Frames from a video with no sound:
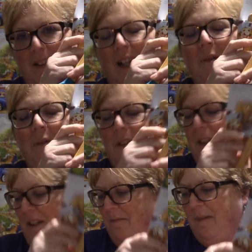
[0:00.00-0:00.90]
I would
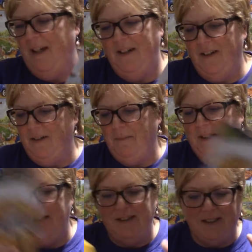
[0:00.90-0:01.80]
out of my heart,
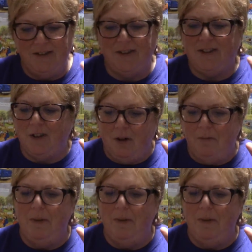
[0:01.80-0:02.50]
because there's so